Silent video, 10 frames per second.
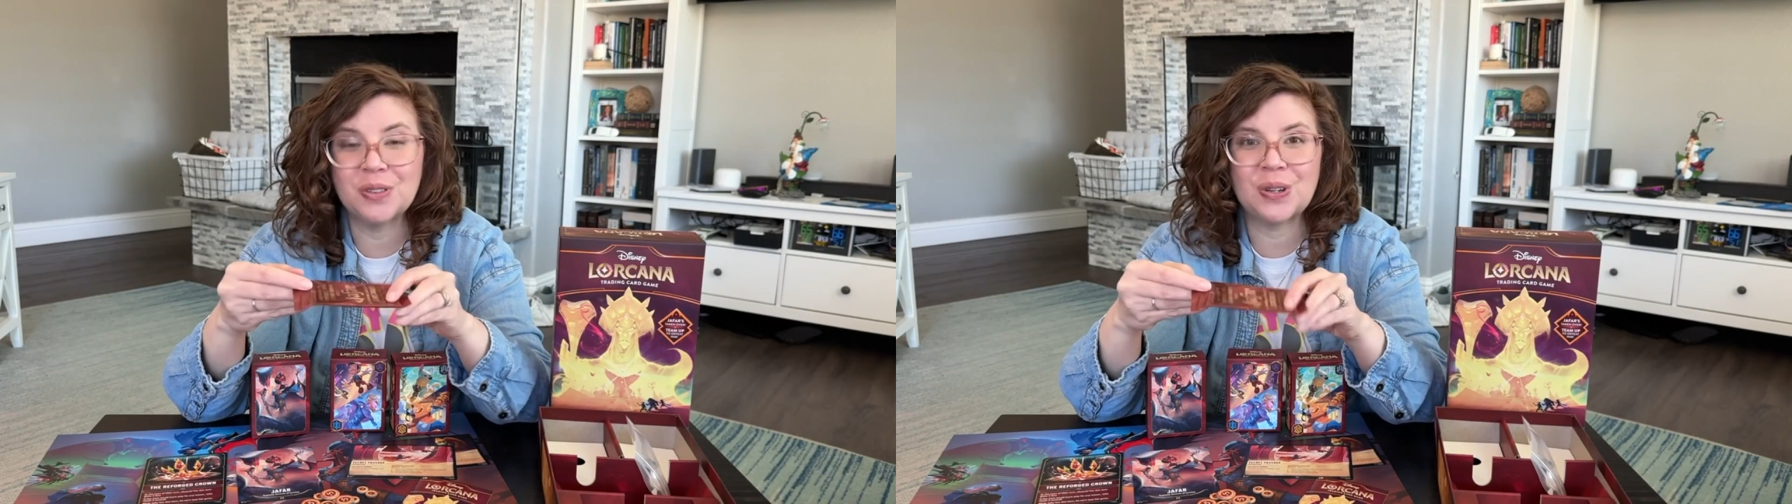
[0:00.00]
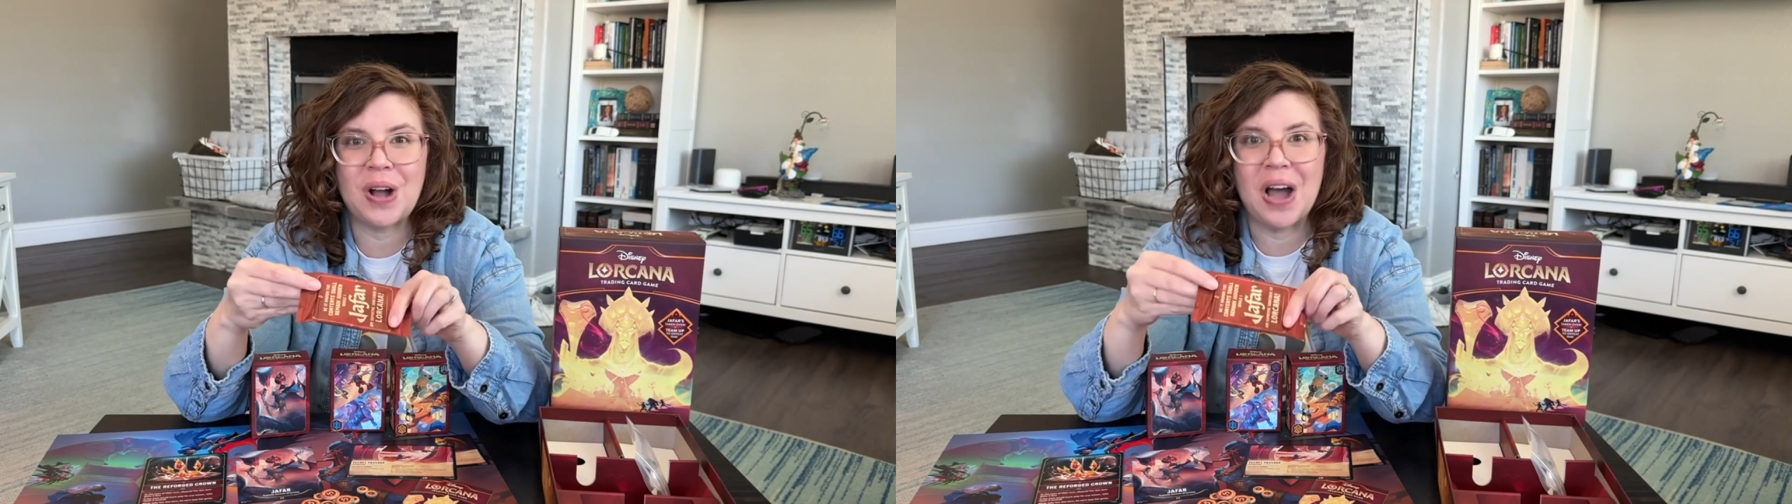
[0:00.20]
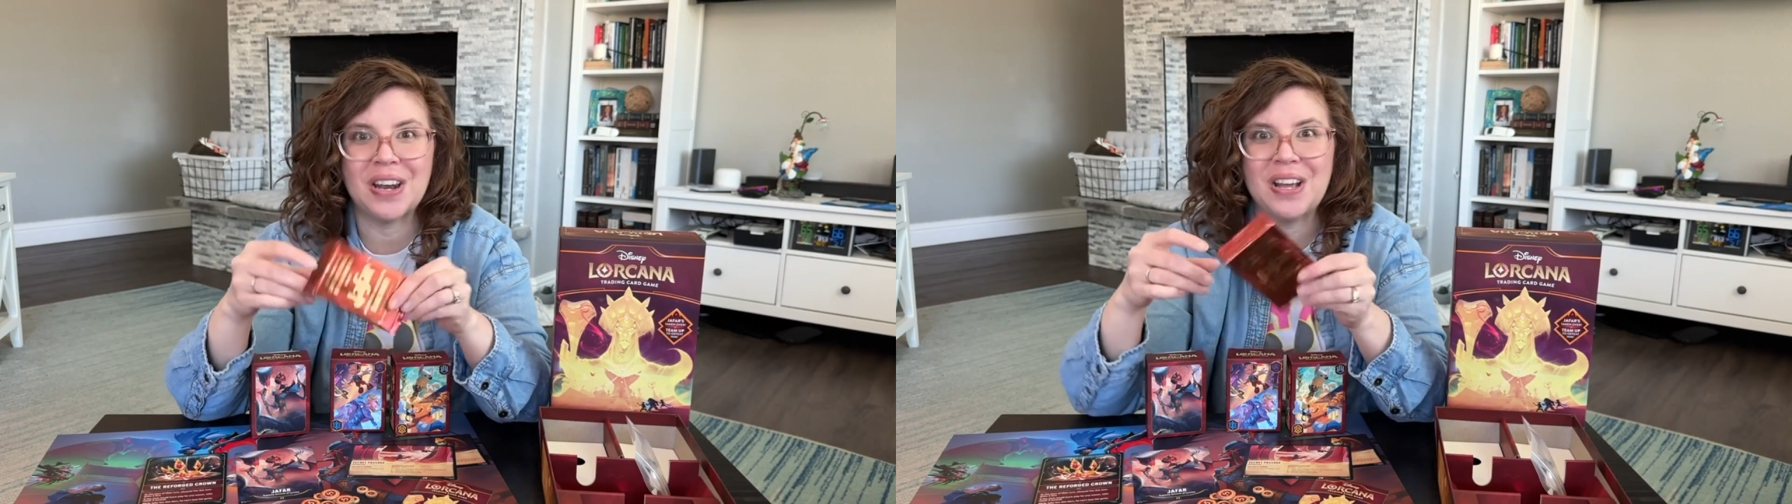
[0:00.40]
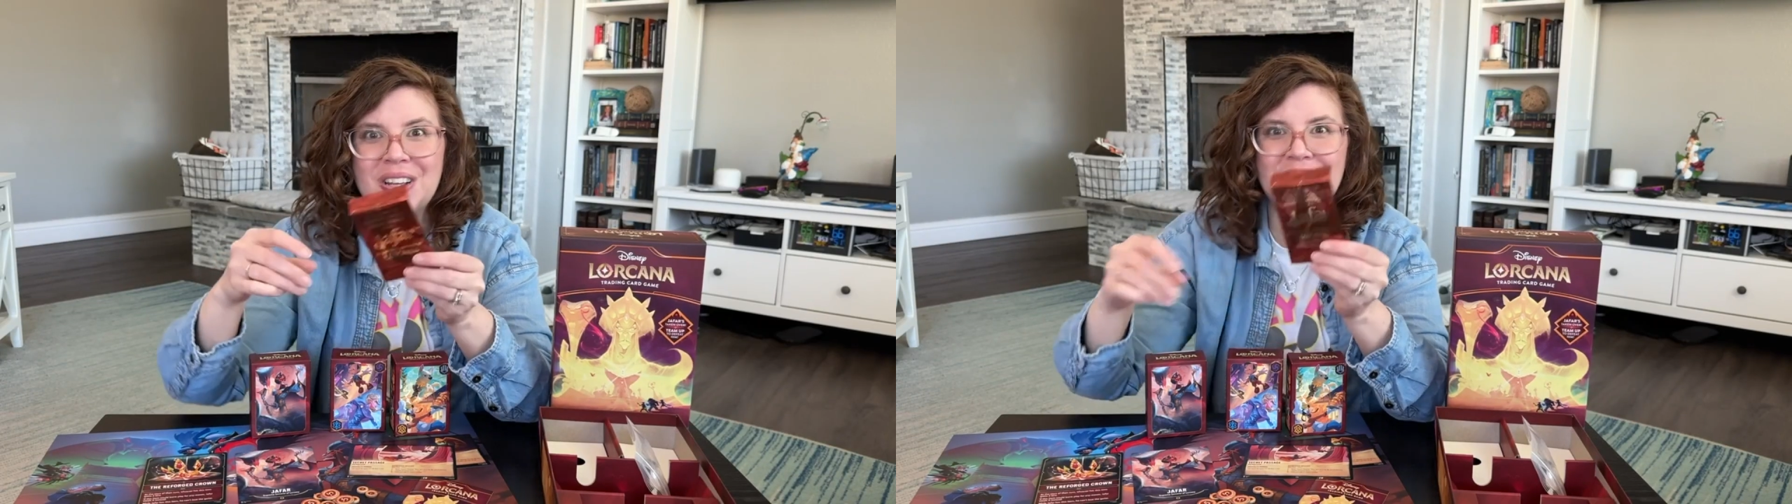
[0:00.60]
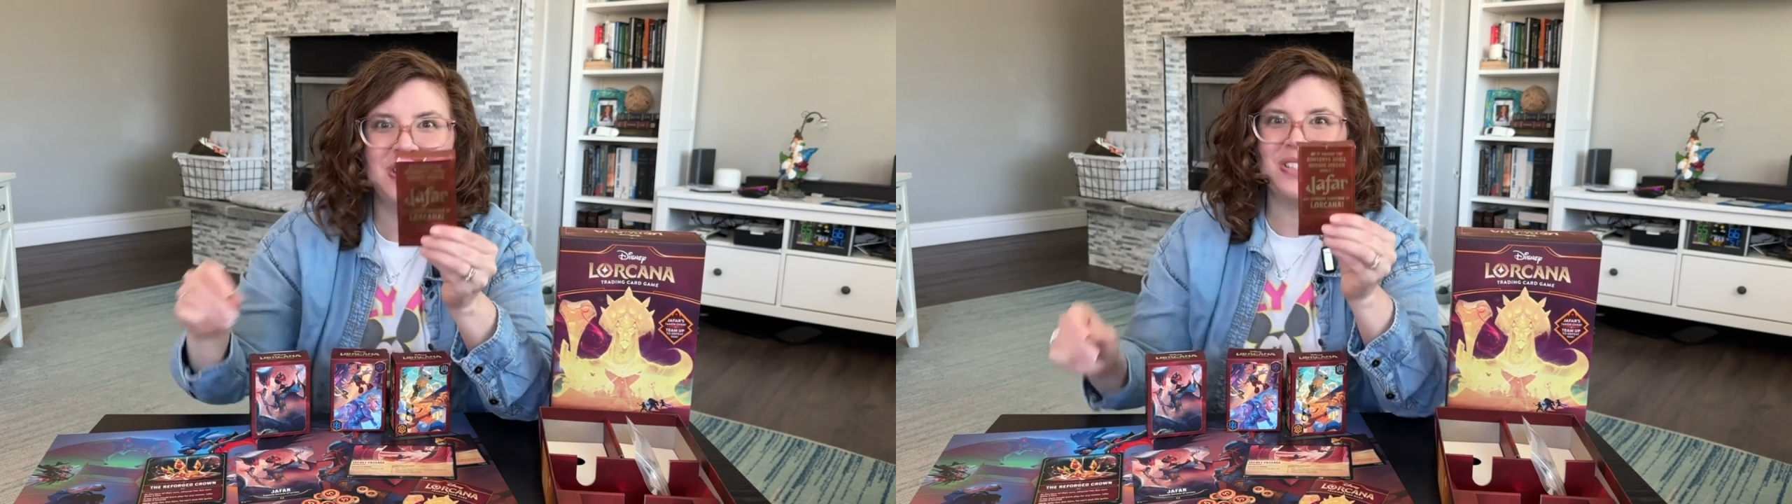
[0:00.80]
Lorcana.
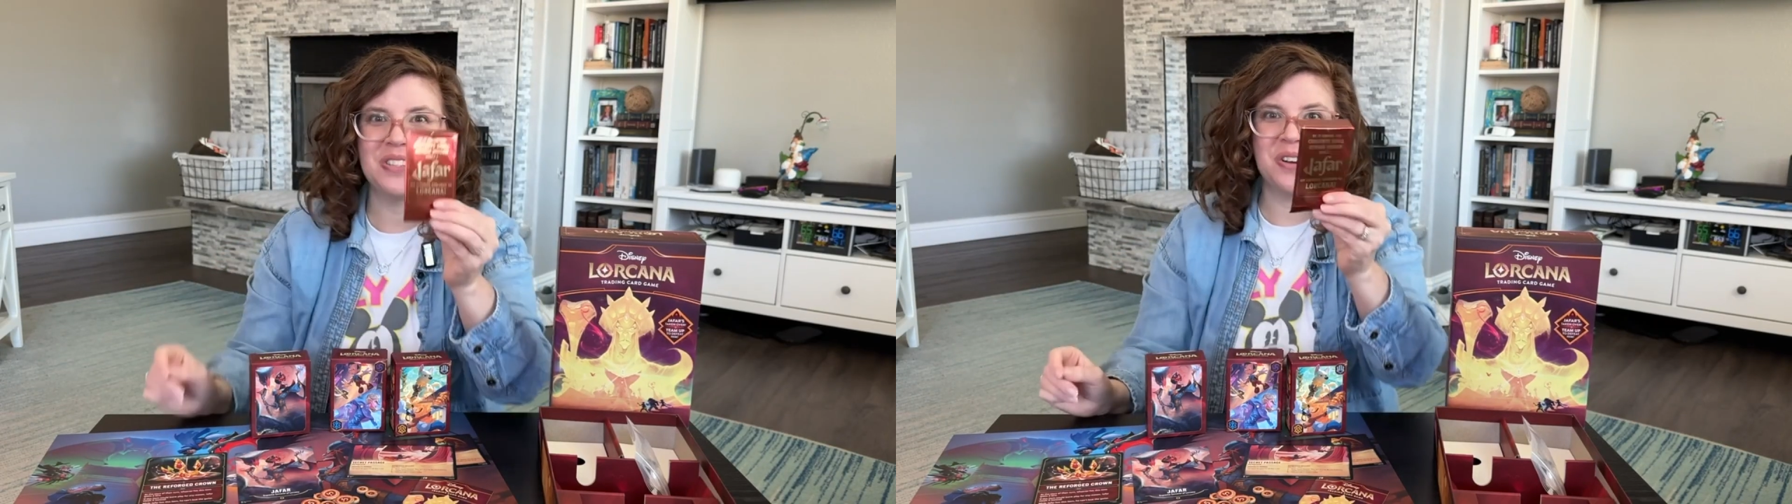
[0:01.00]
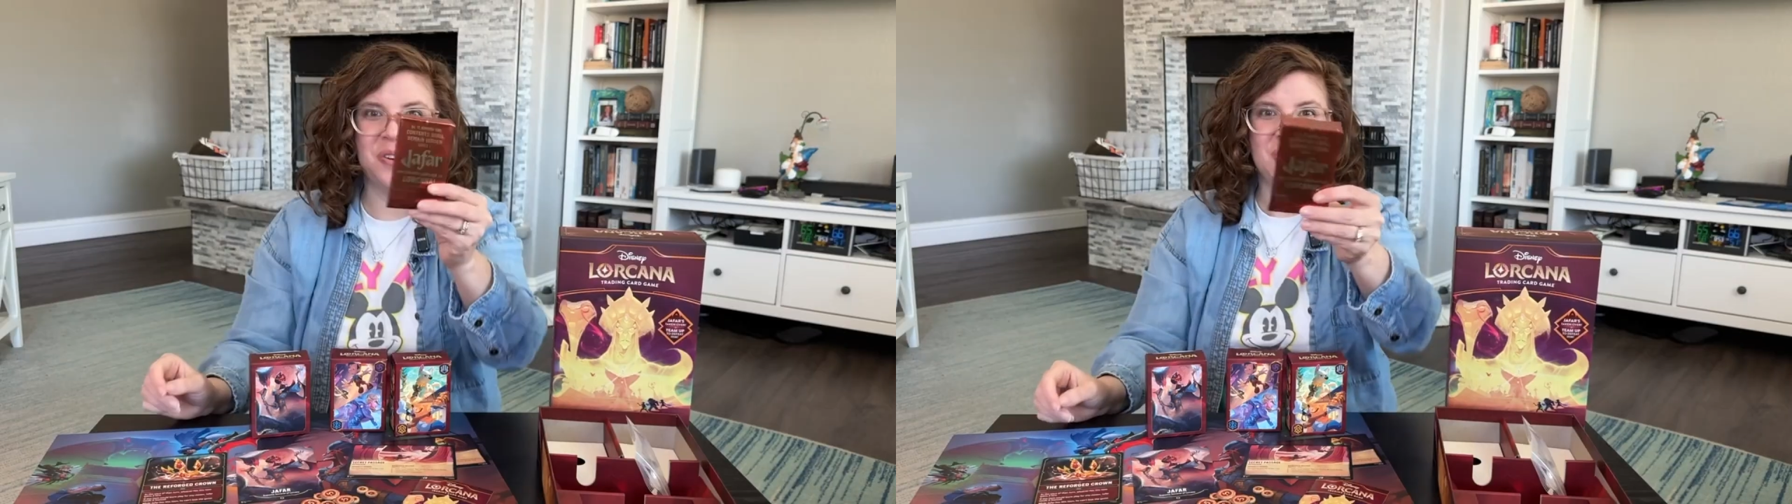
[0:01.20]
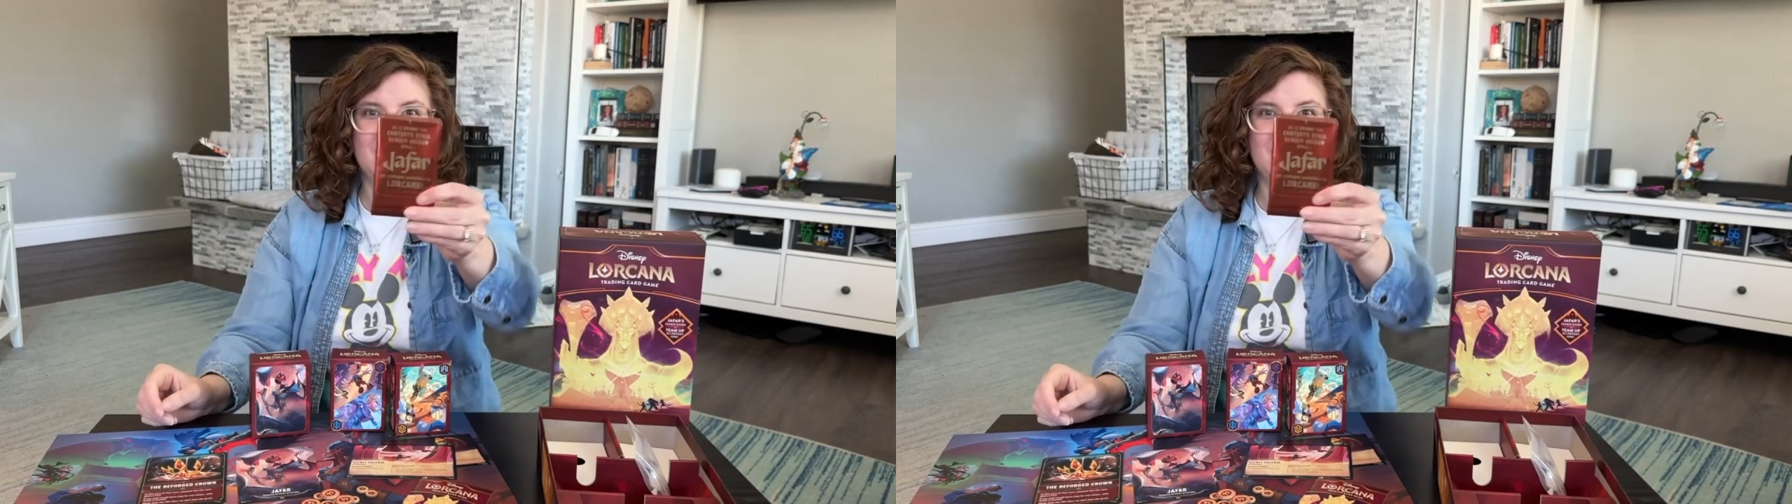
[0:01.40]
So